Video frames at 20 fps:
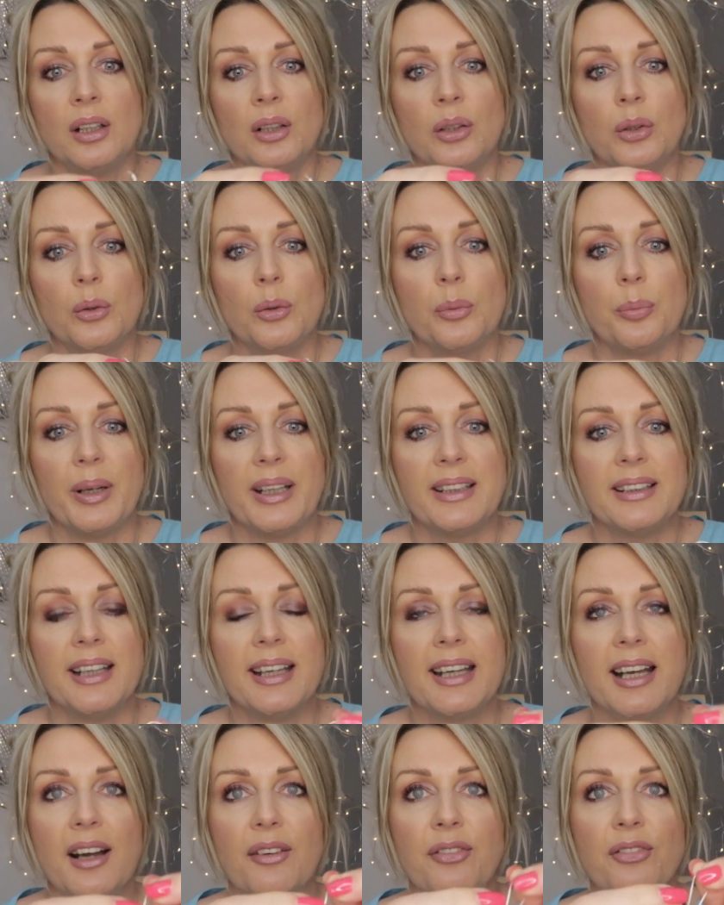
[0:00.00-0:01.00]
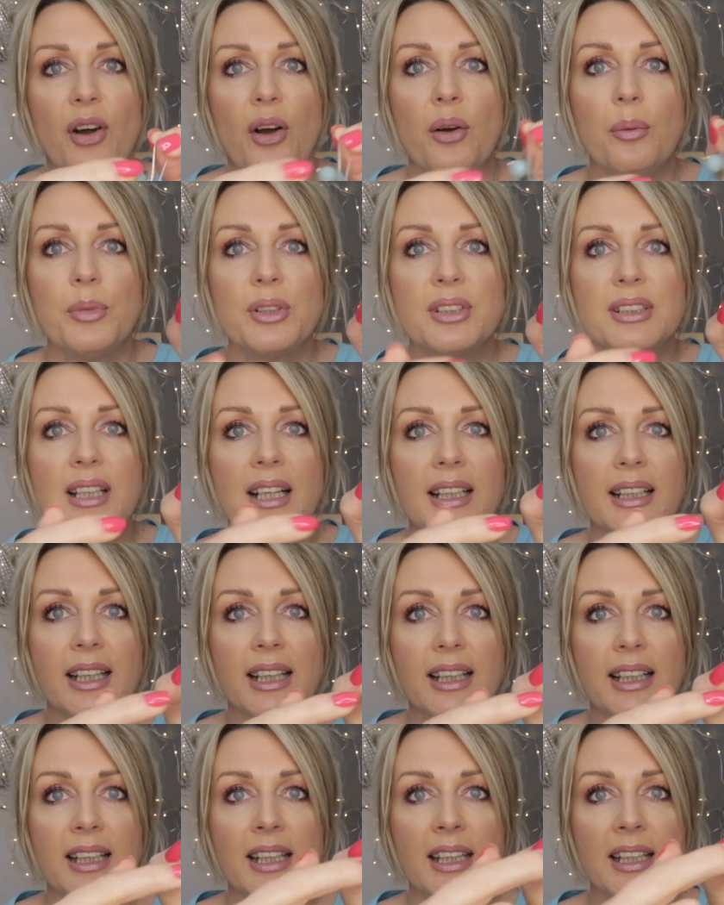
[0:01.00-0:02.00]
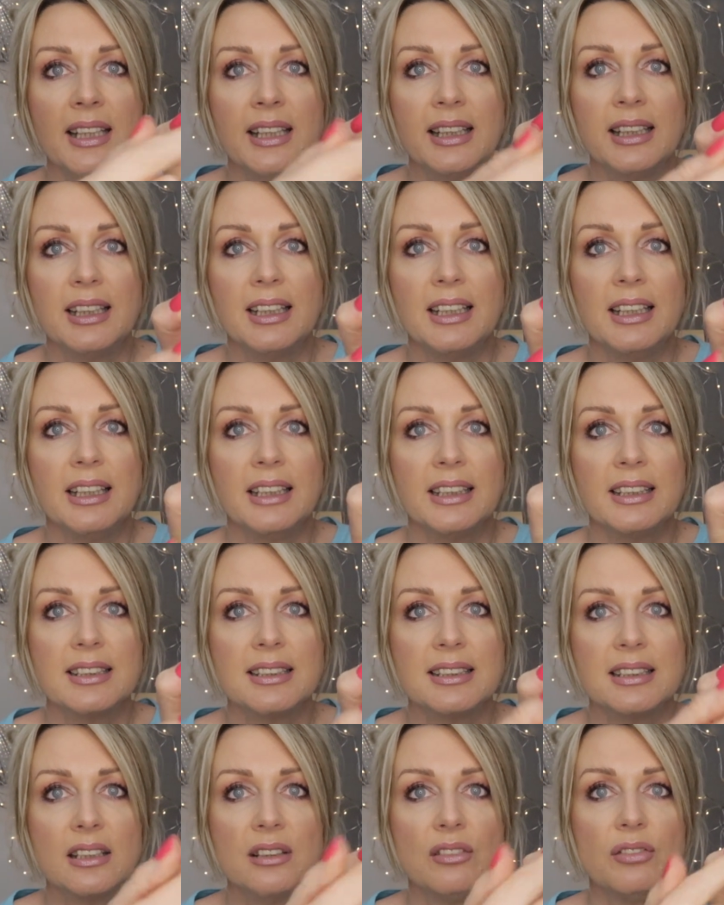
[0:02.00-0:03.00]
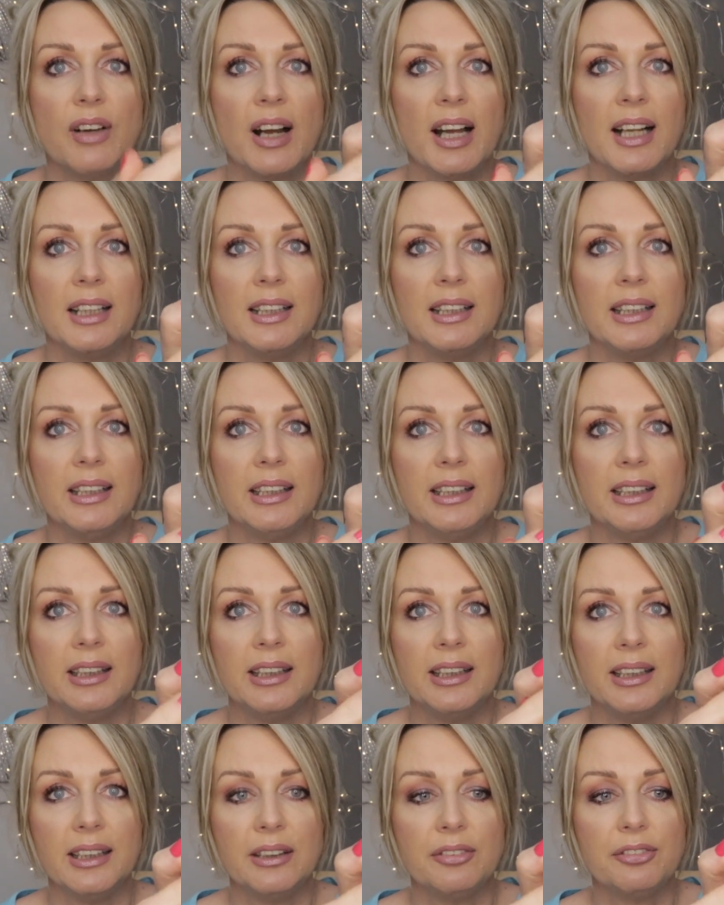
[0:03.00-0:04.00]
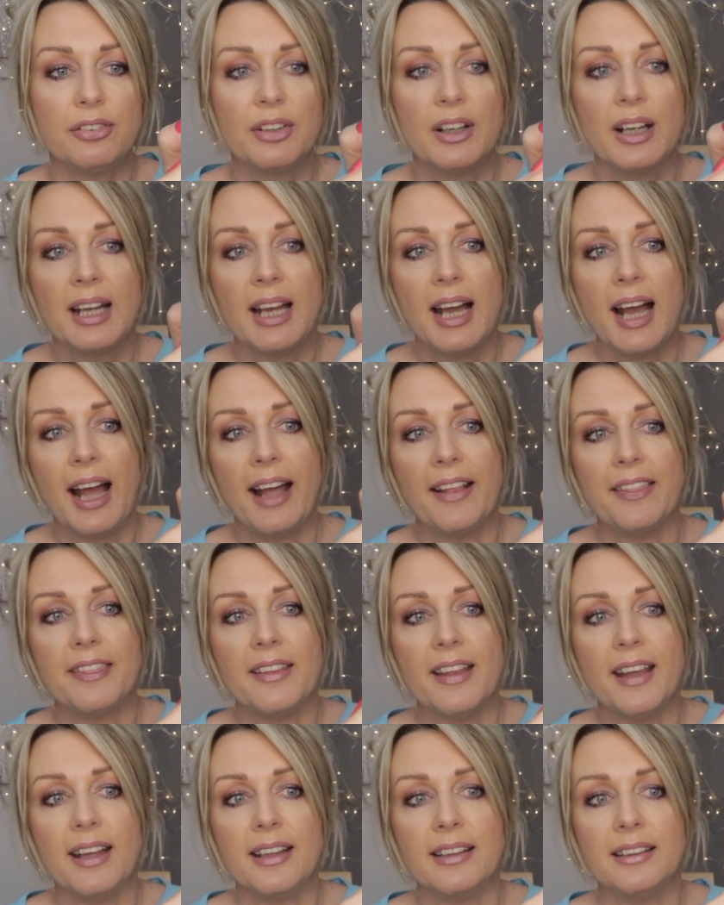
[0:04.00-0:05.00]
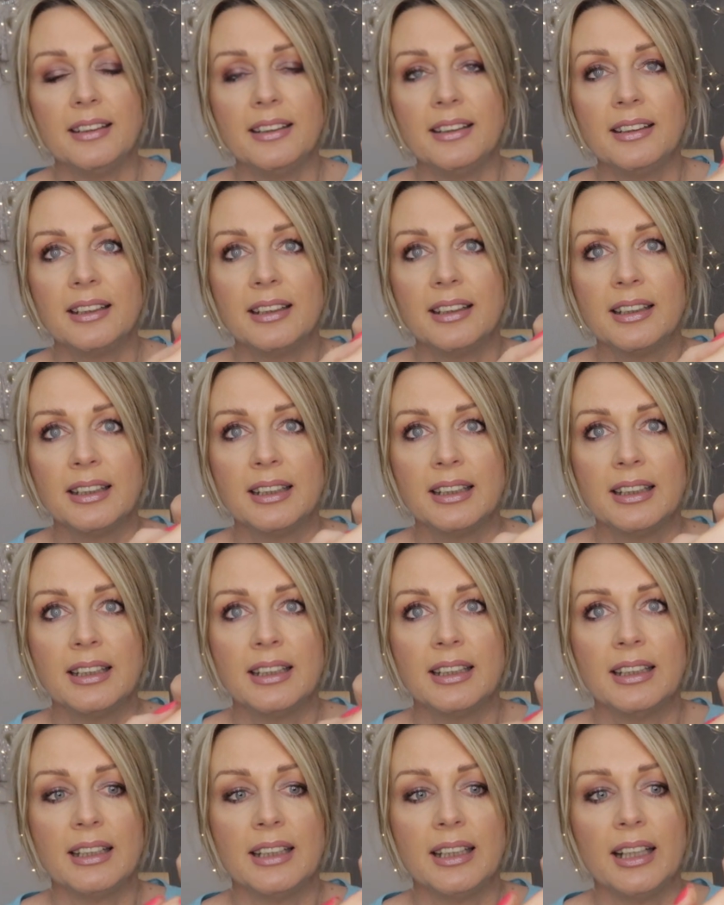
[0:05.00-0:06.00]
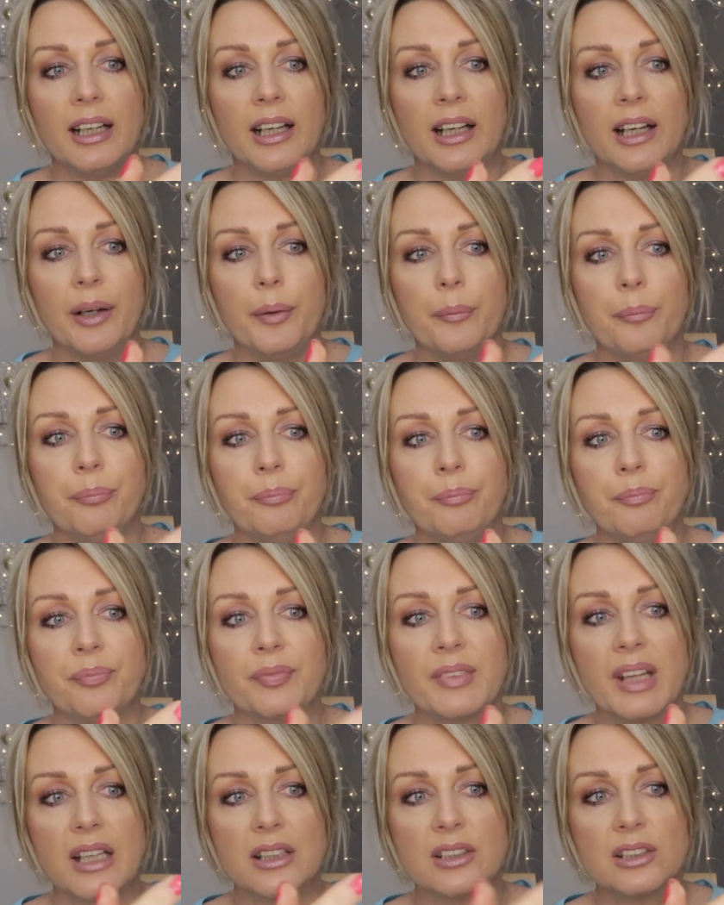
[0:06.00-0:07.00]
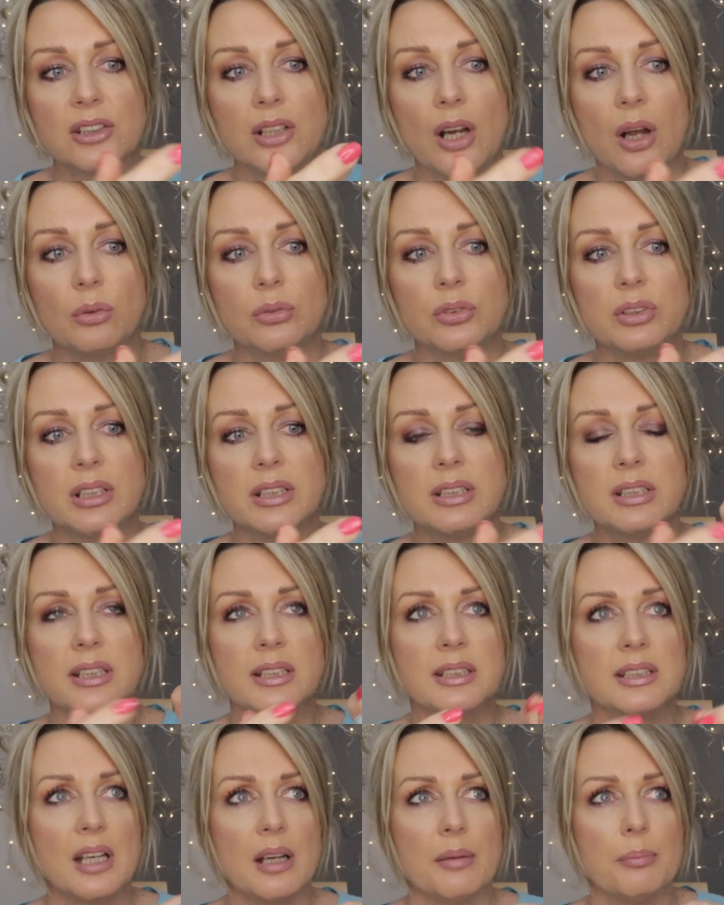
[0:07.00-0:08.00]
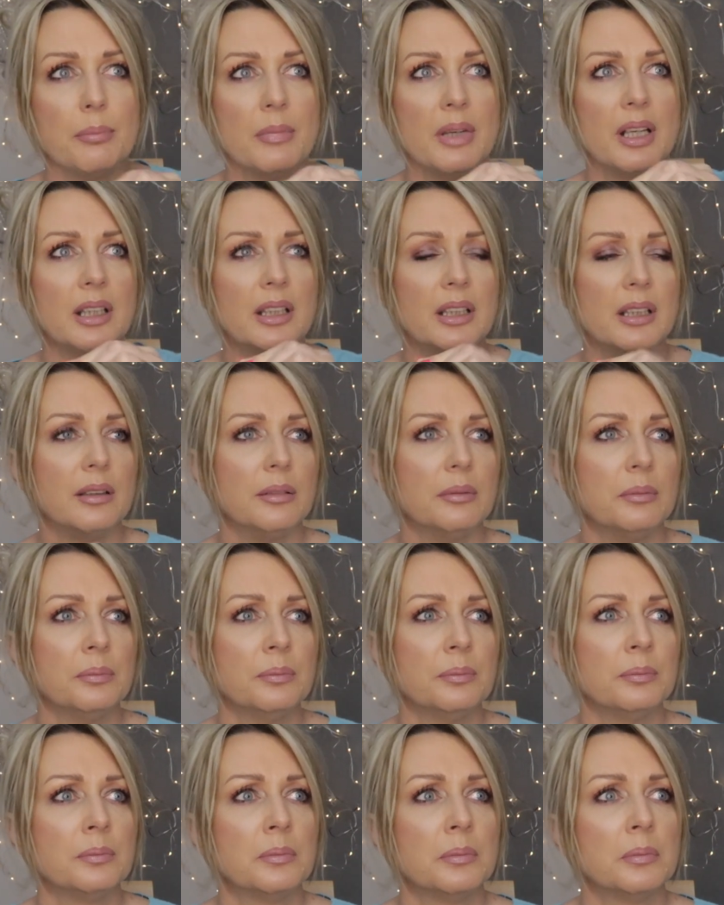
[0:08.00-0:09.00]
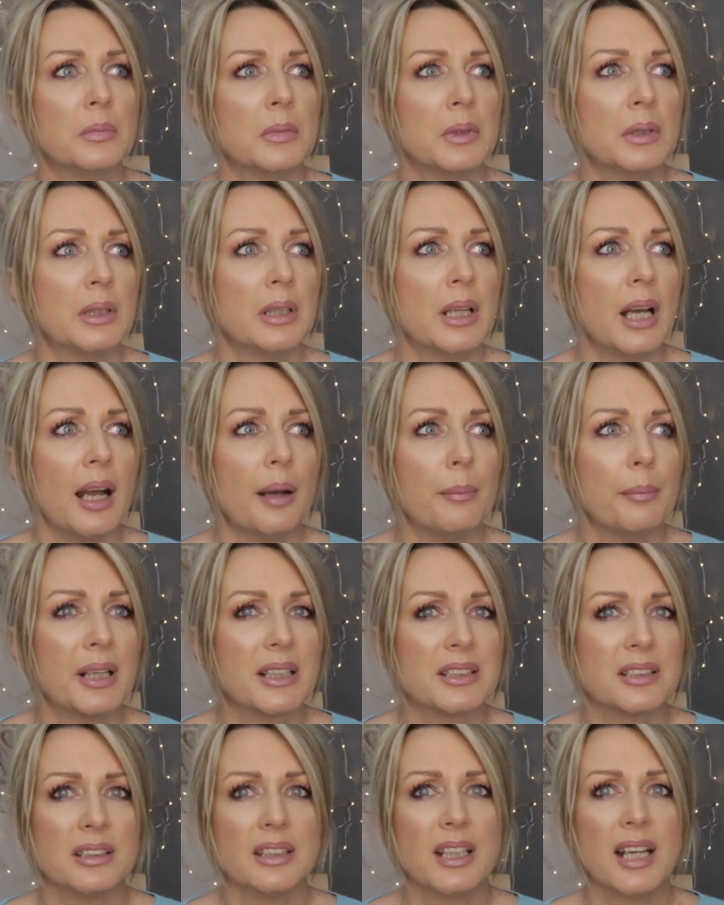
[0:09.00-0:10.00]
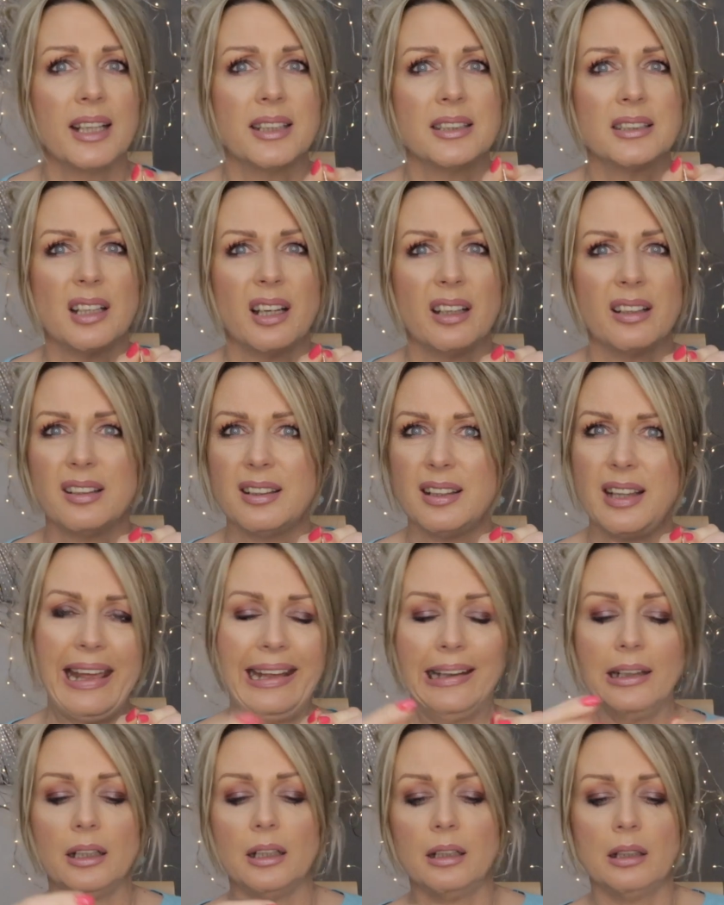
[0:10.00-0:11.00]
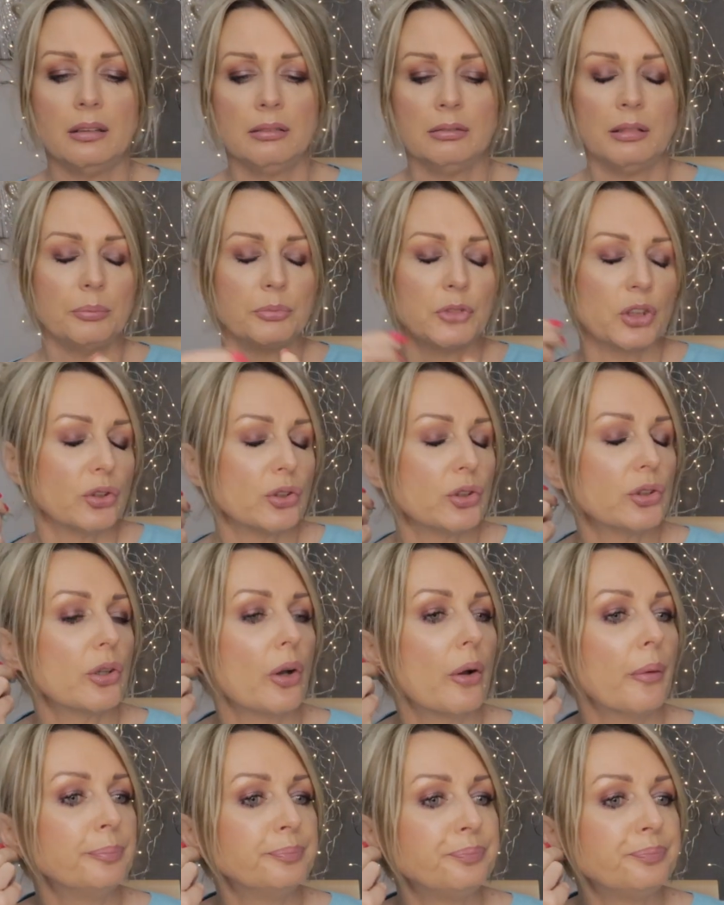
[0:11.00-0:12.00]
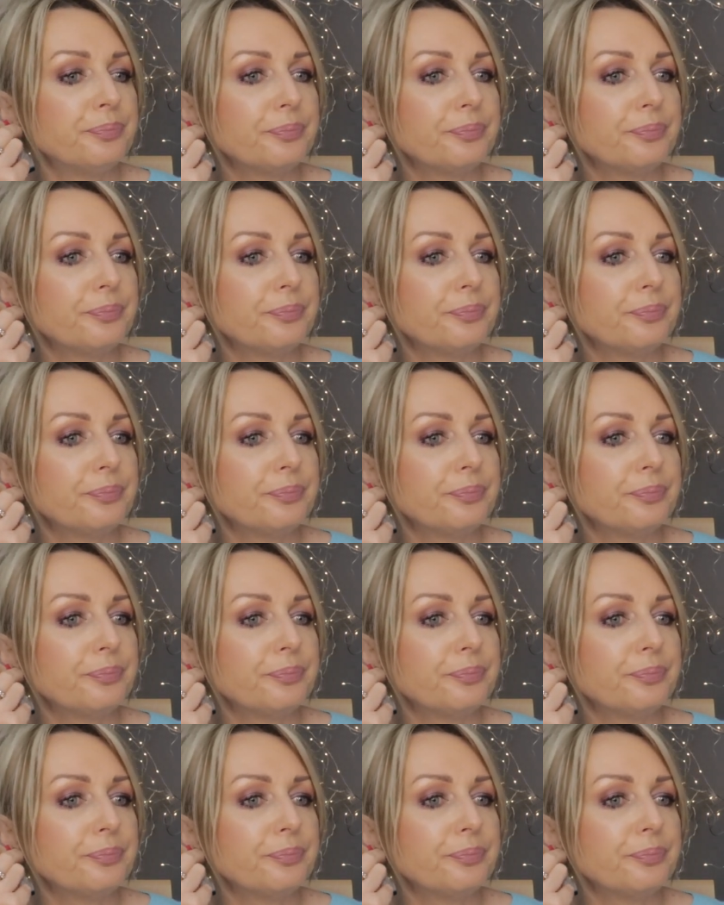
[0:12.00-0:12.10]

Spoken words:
loop and they have almost like a silver lily leaf and then a stone. This is amazonite, I think, I'm not sure.